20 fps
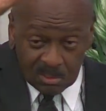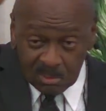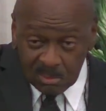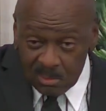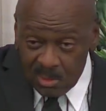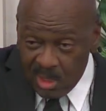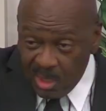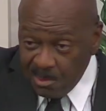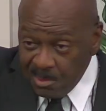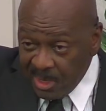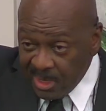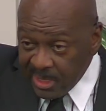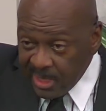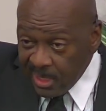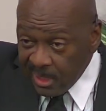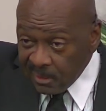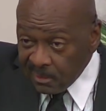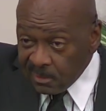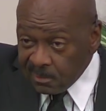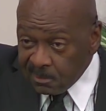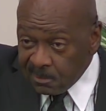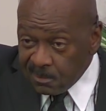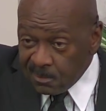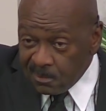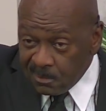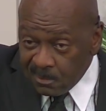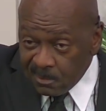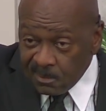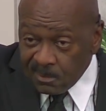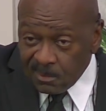Anybody else?
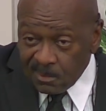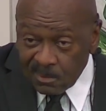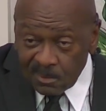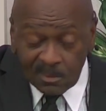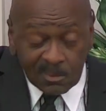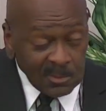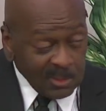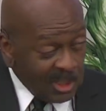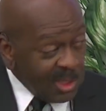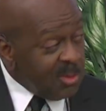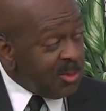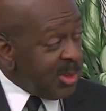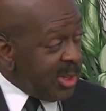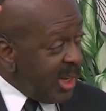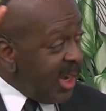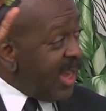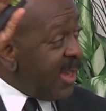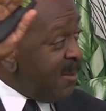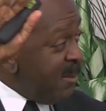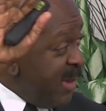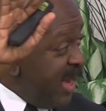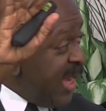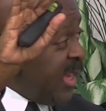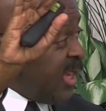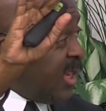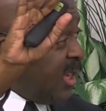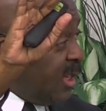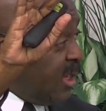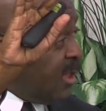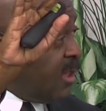You can reclaim me.
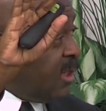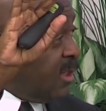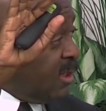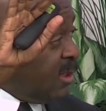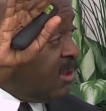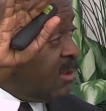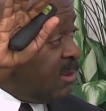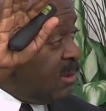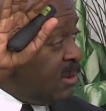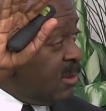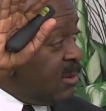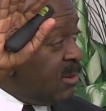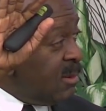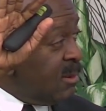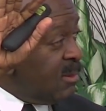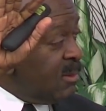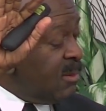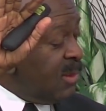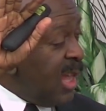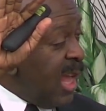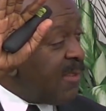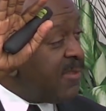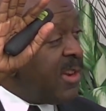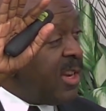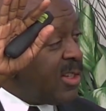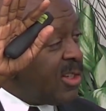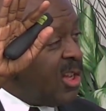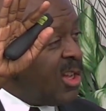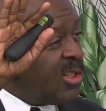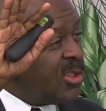I've not
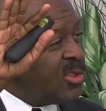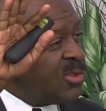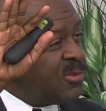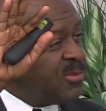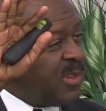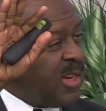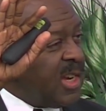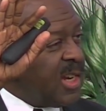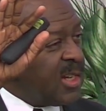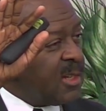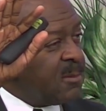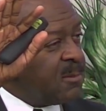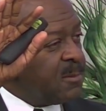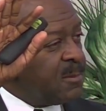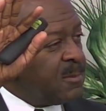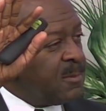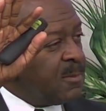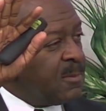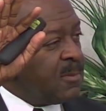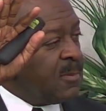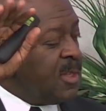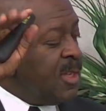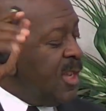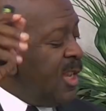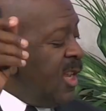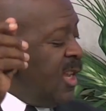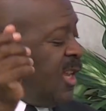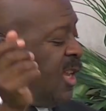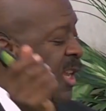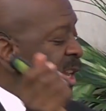gone too far.
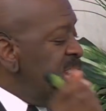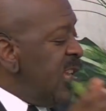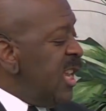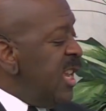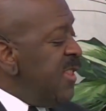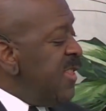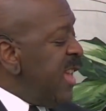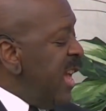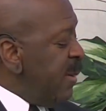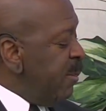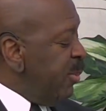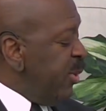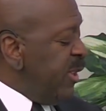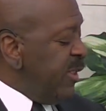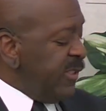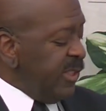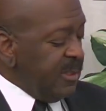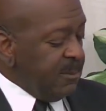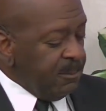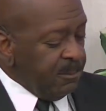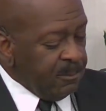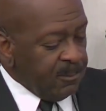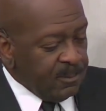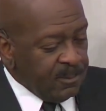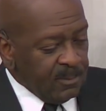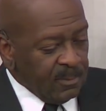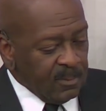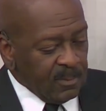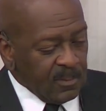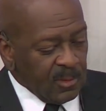In that prison,
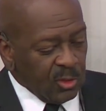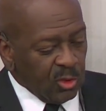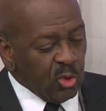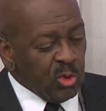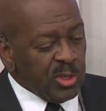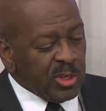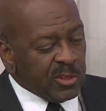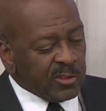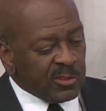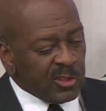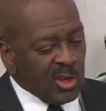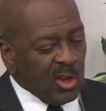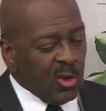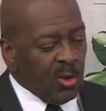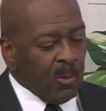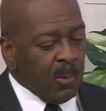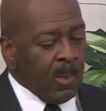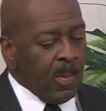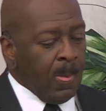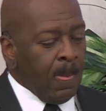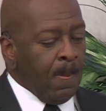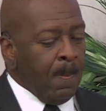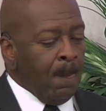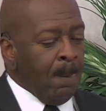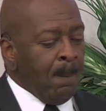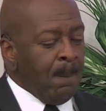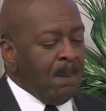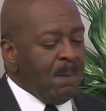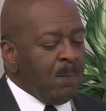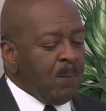two years ago,
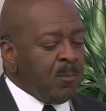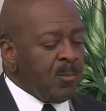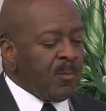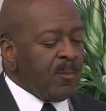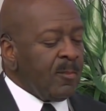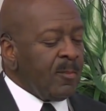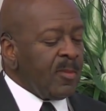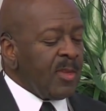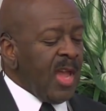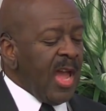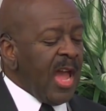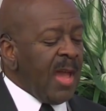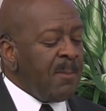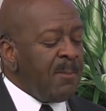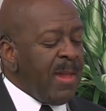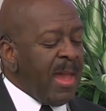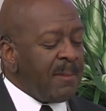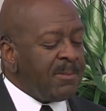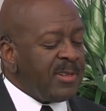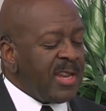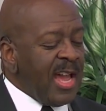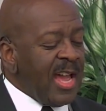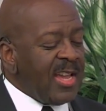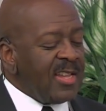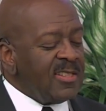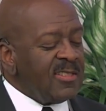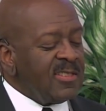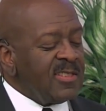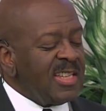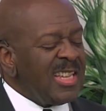I
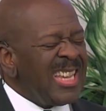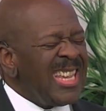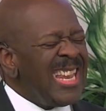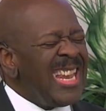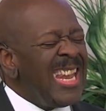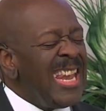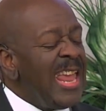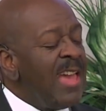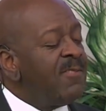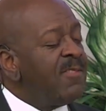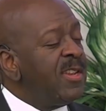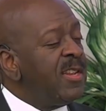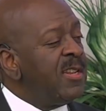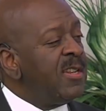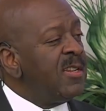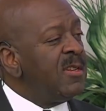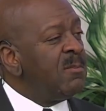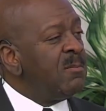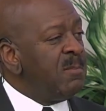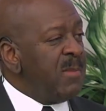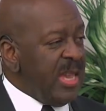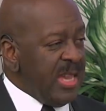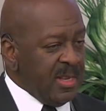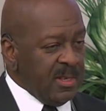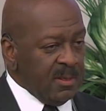baptized eleven men